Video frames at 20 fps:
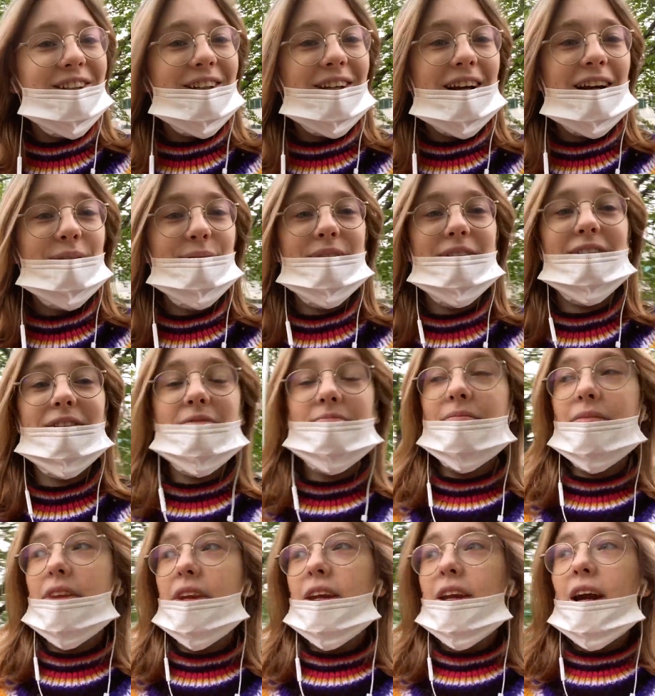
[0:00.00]
I mean,
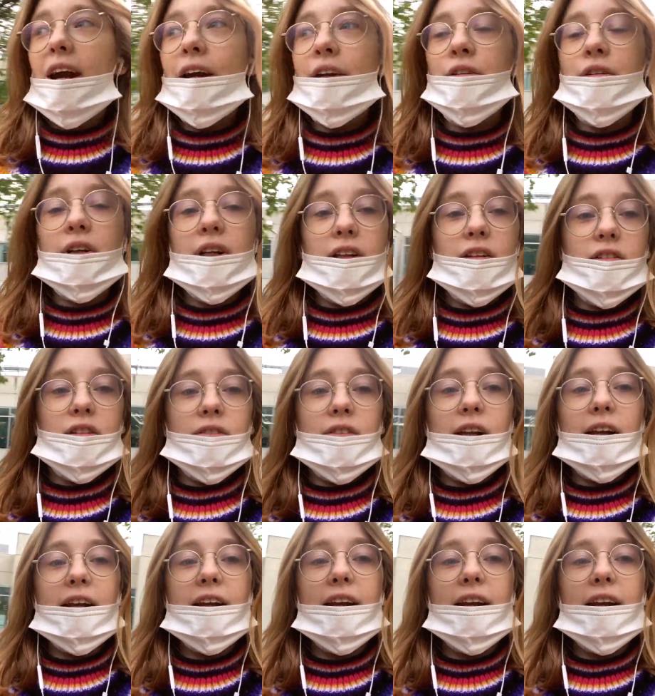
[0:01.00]
I took a lot of like